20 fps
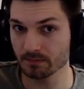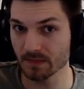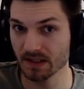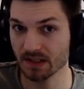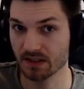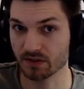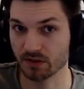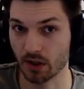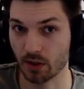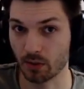
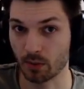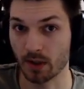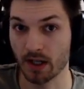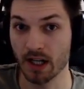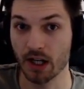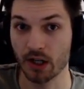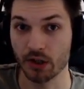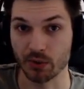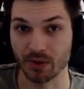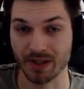So,
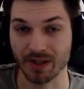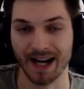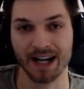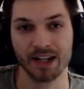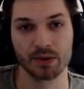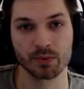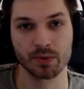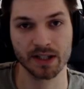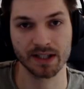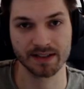you
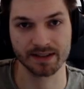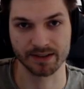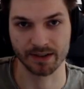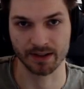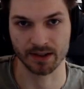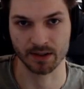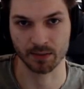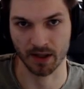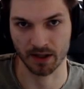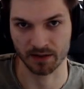can't really
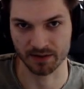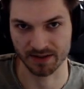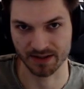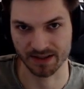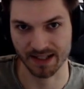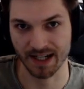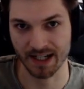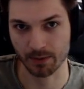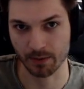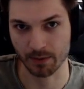start without
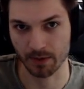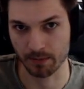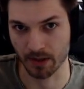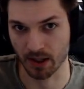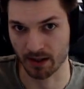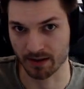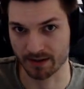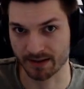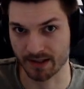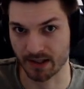Sky Queen,
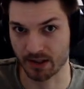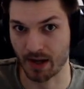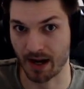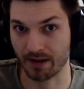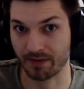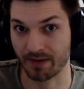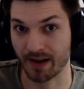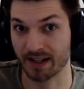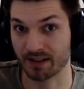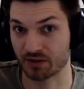because then you
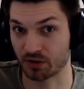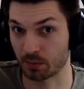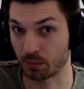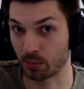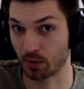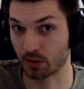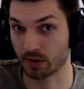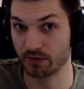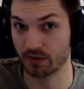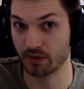have either
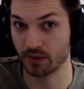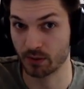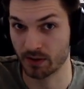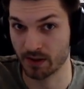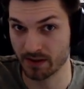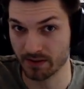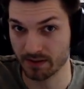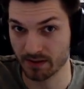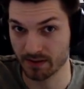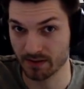supportive
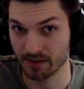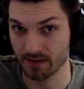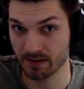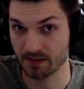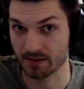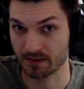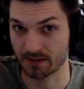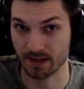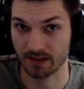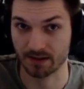units
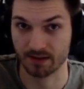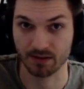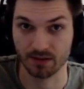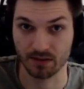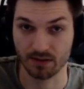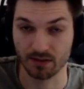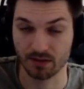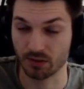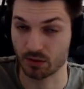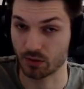that
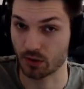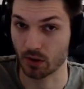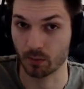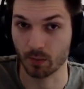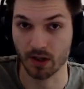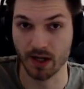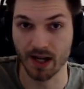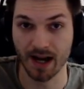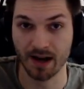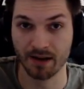you don't
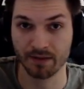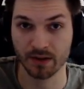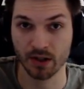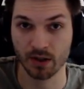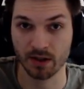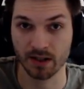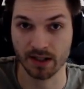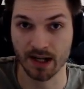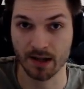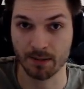want to have in the
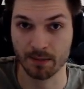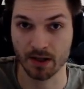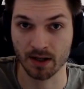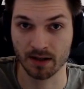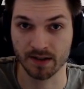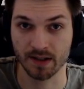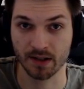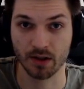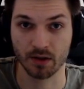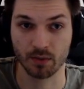early game
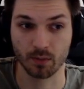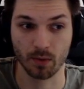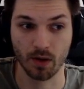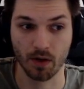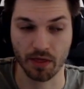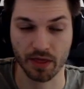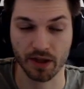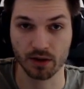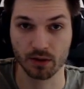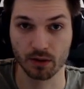because they're not
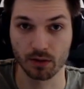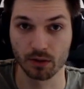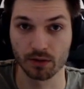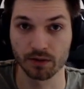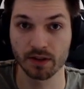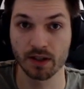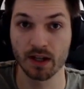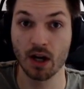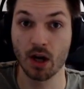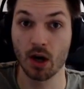worth their
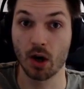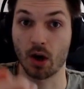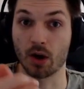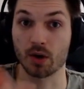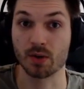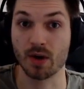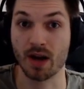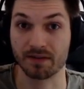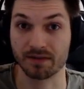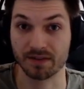gold,
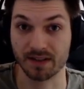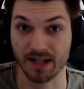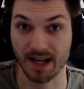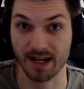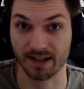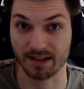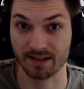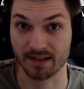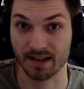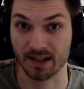or you have
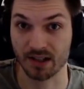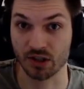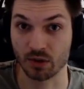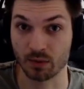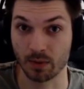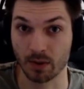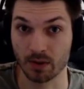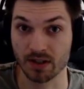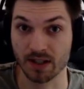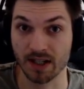tanks, and you
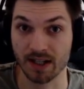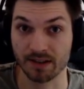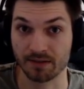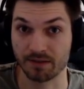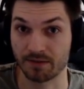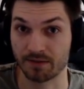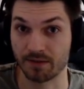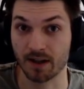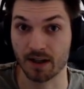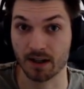won't
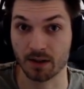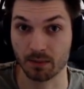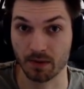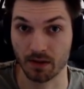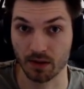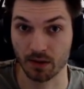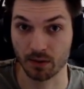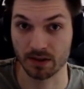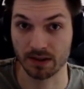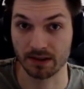get far
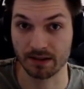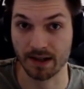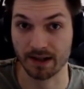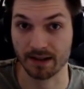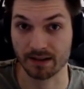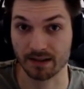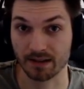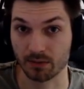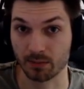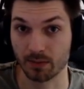with only
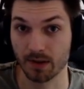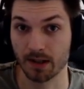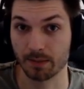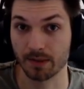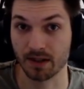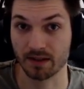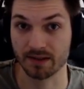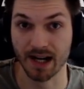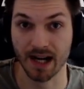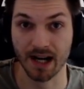tanks as well,
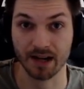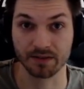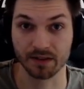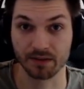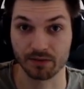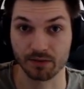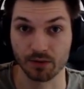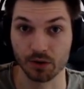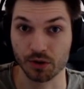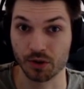because after
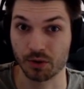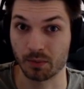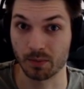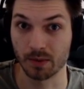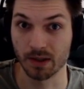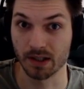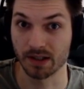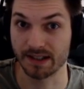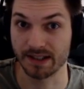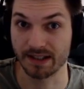4 you
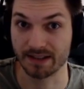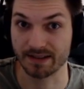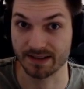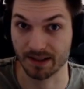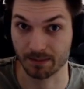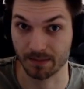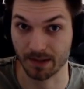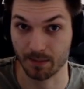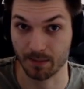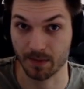will need
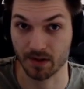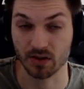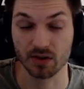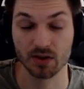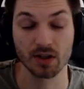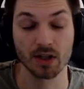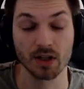some damage.